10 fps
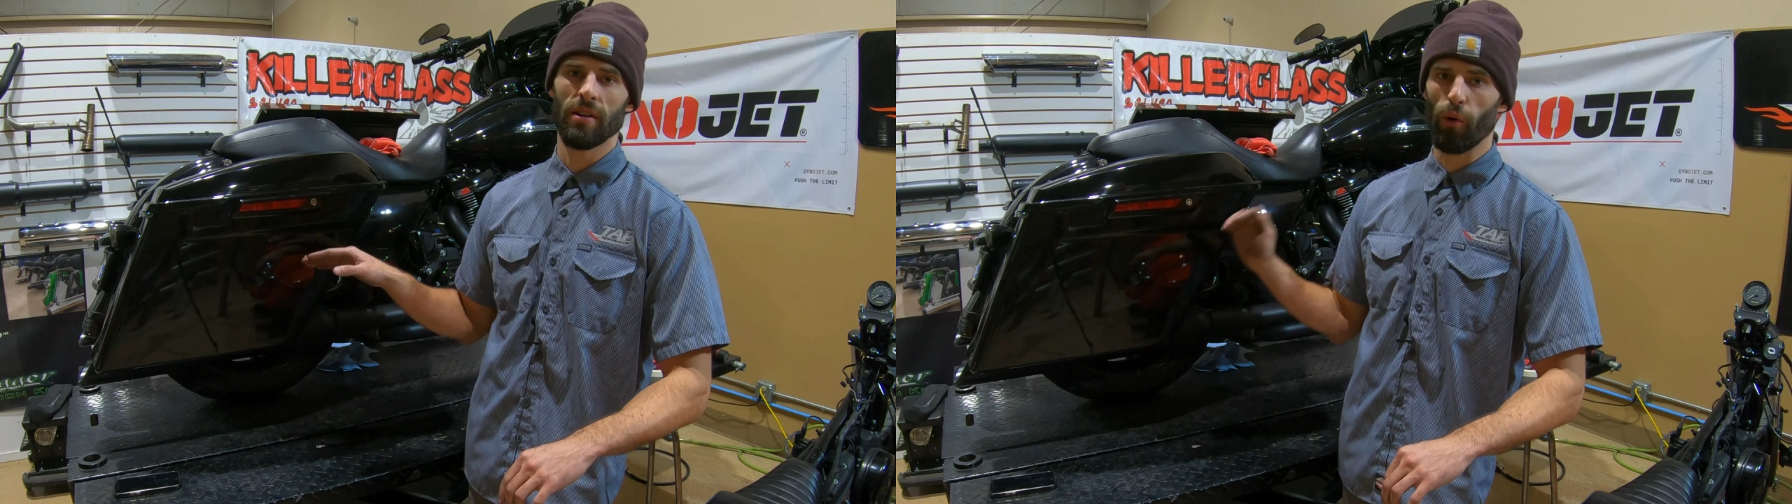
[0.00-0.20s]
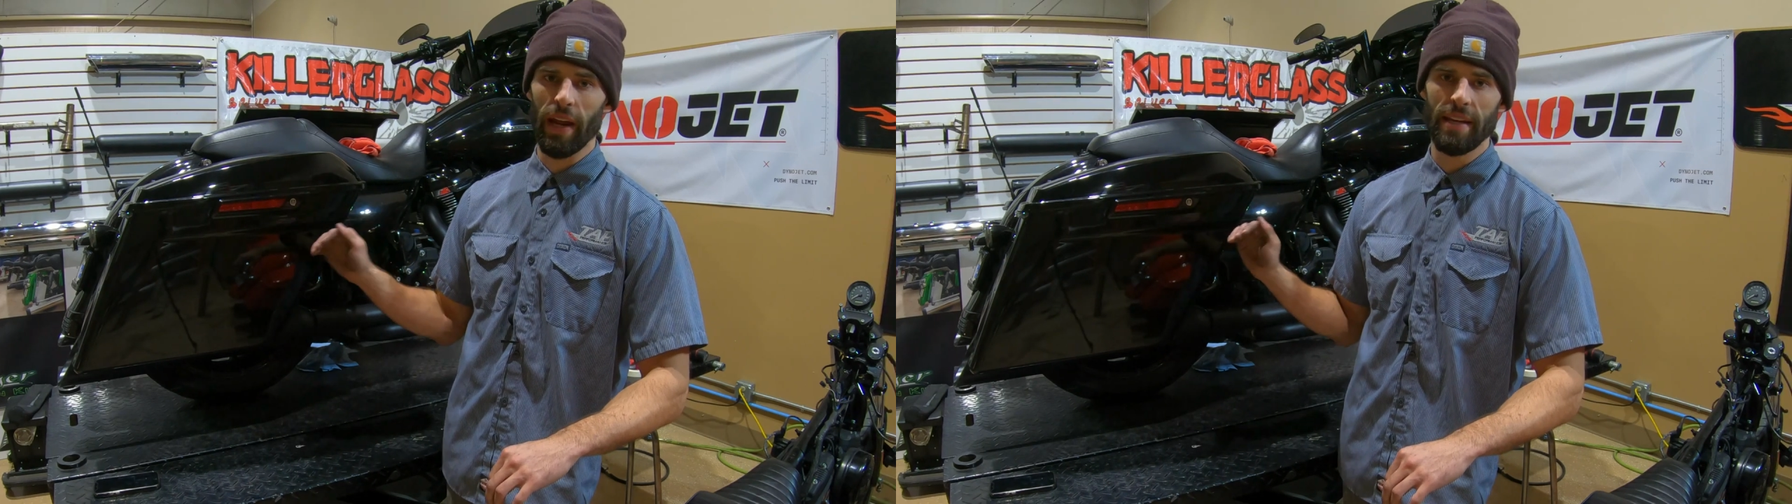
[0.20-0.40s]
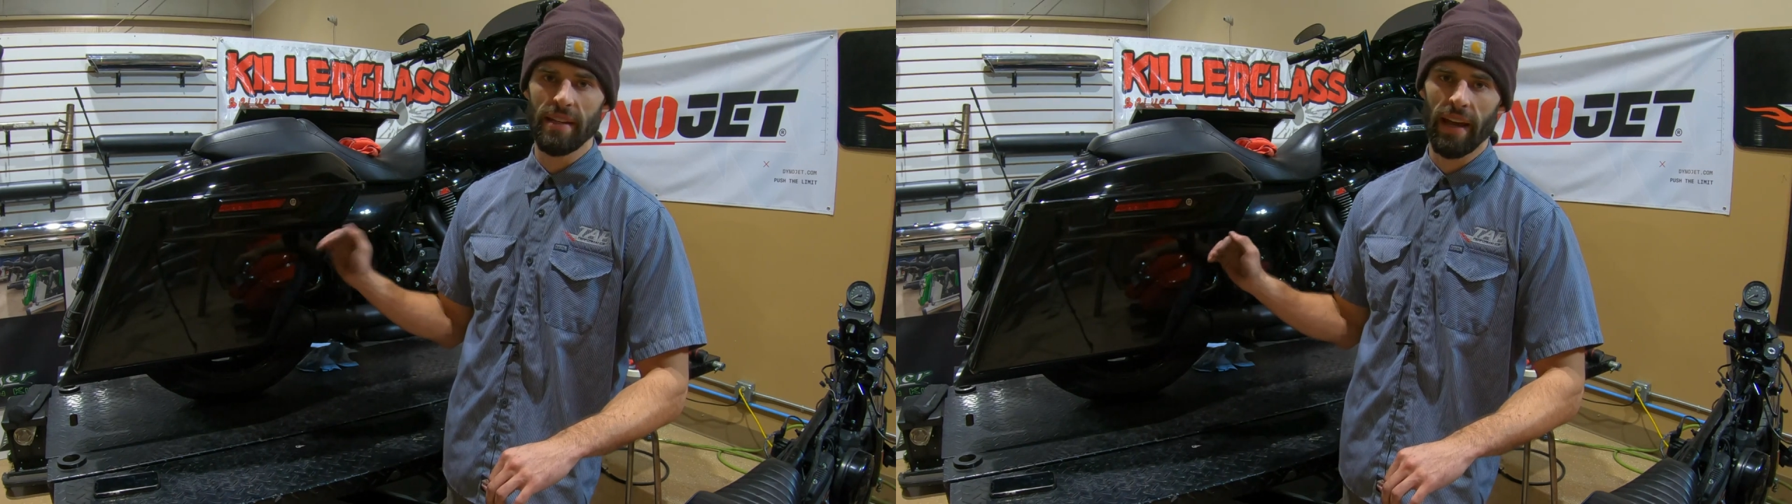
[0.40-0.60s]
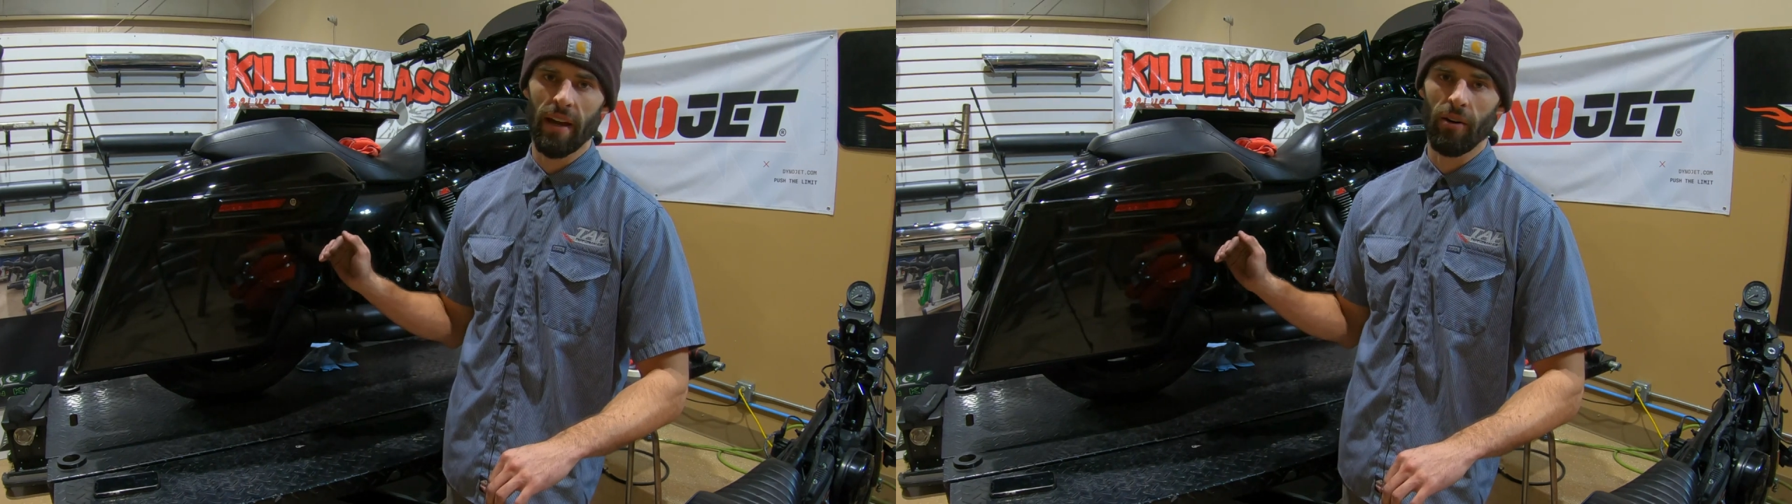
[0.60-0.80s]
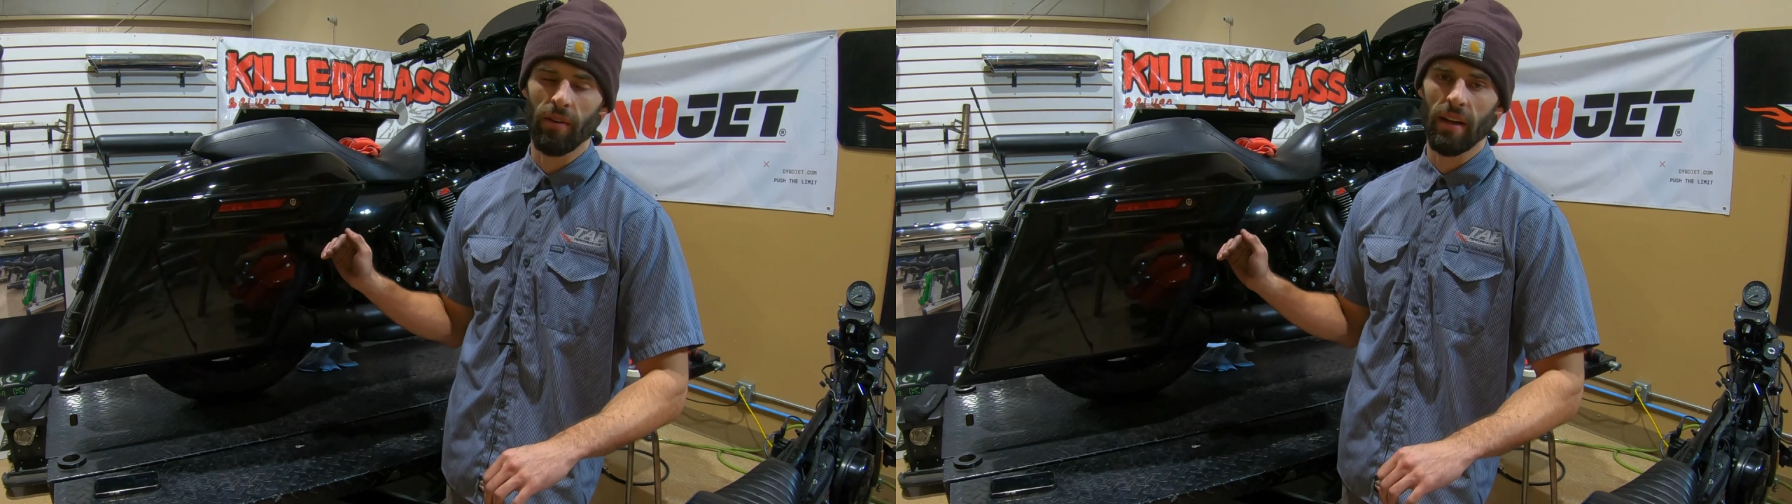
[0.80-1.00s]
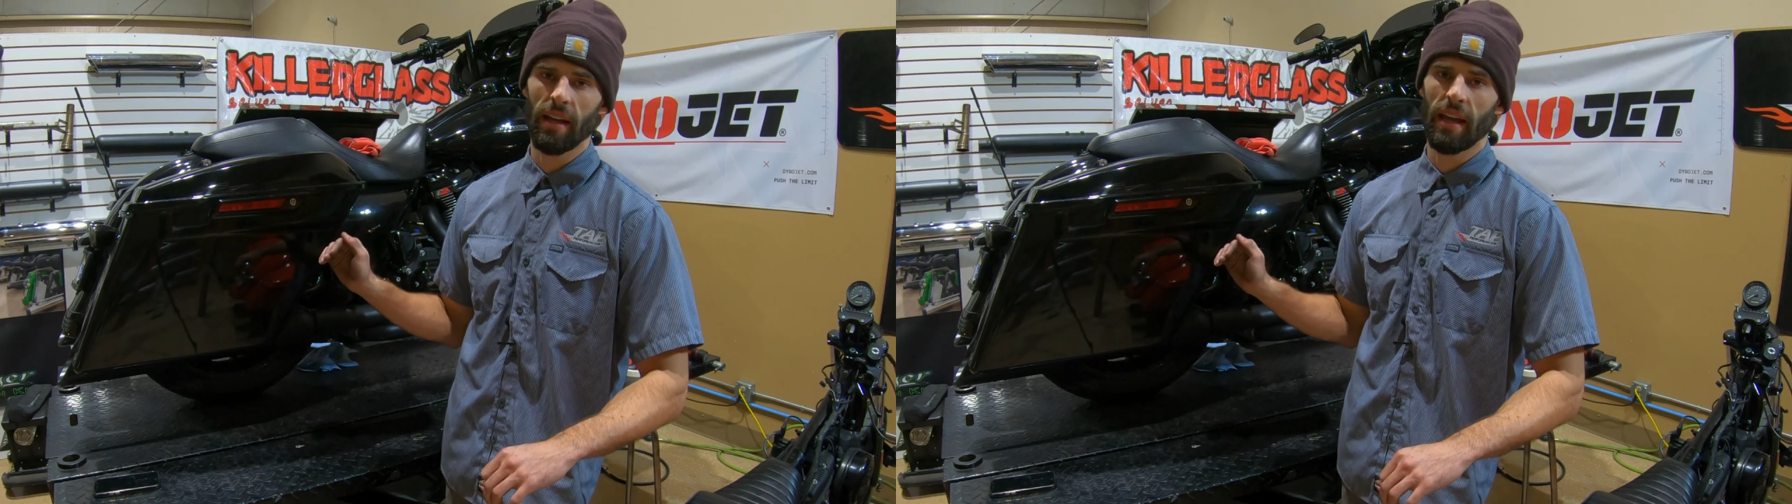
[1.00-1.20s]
break down